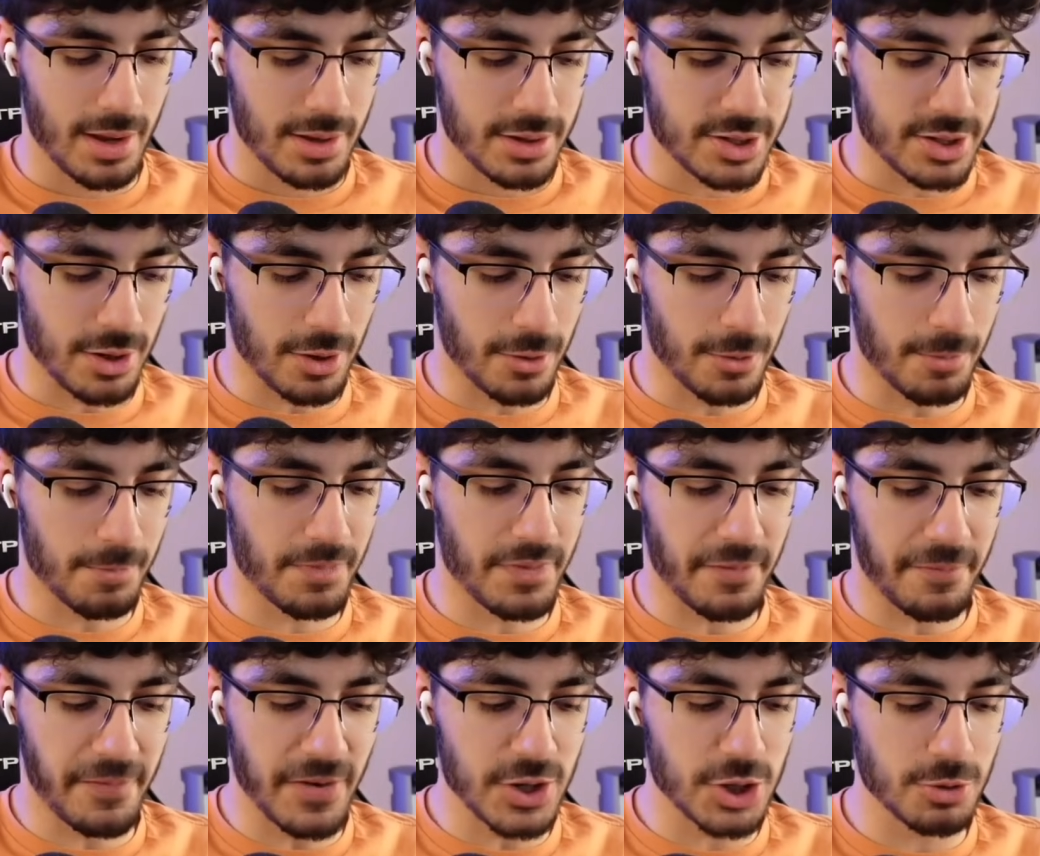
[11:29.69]
So the
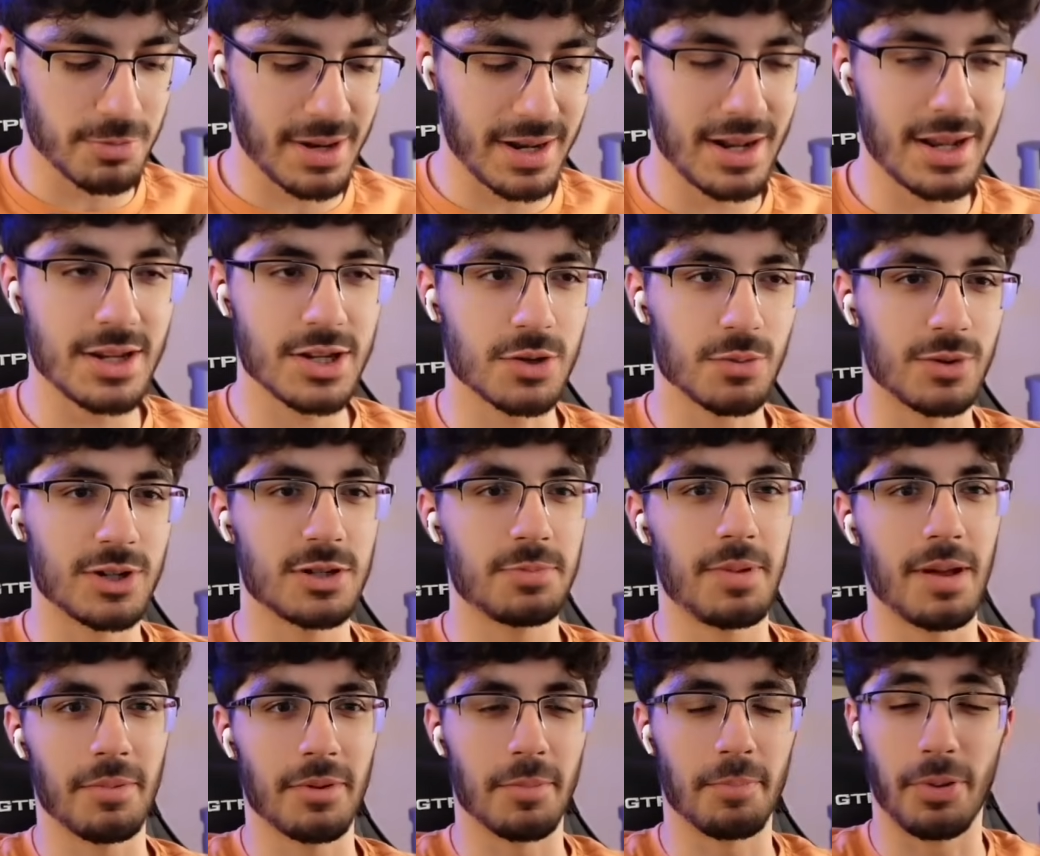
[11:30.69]
Fisherman is going to
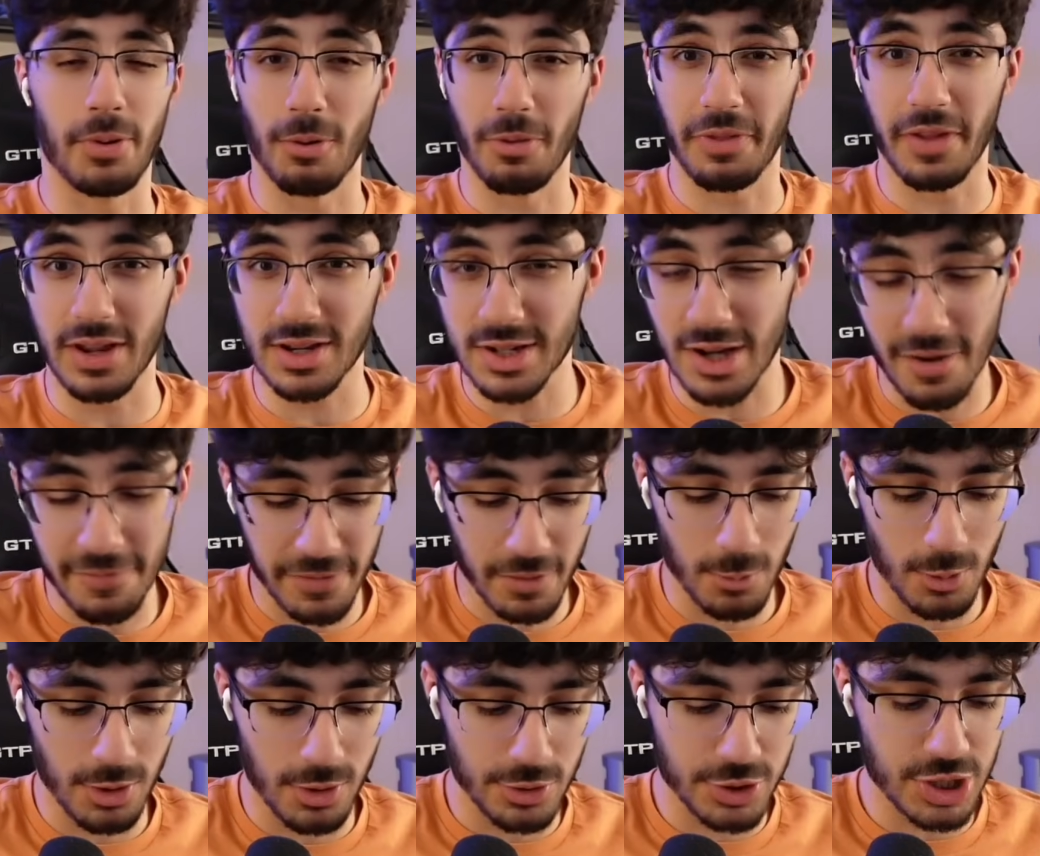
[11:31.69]
be able to pull things off the
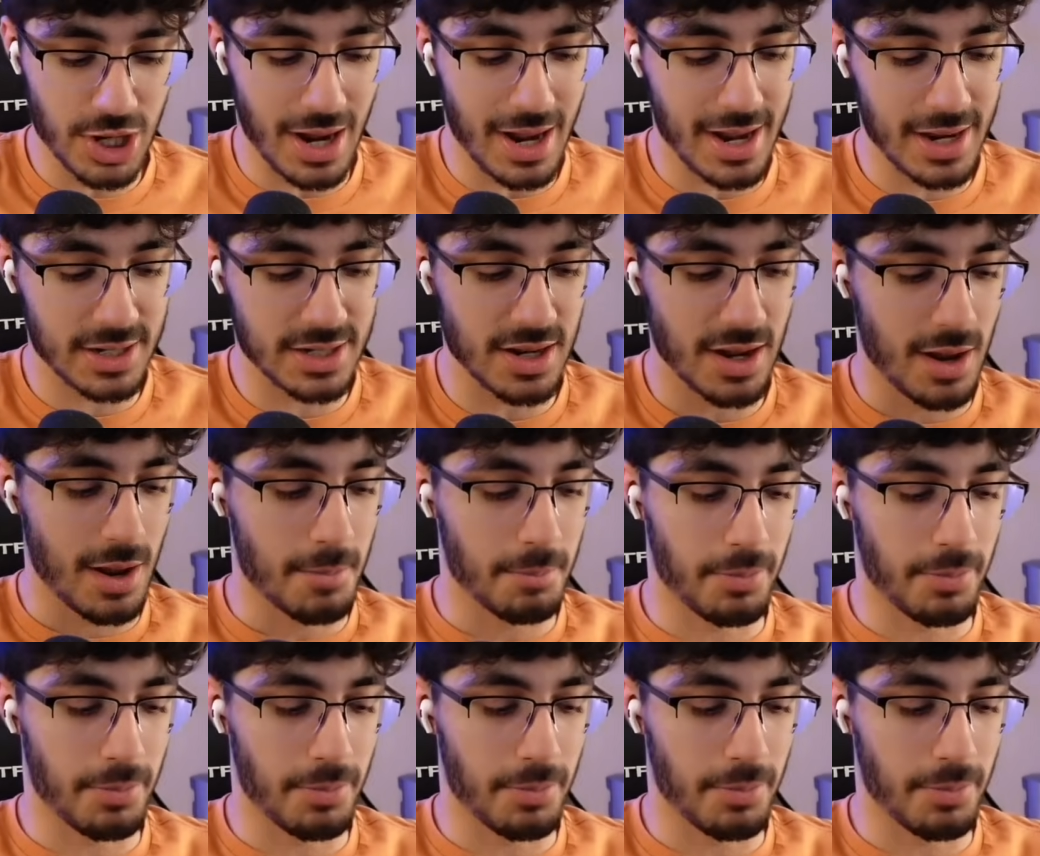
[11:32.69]
Royal Giant,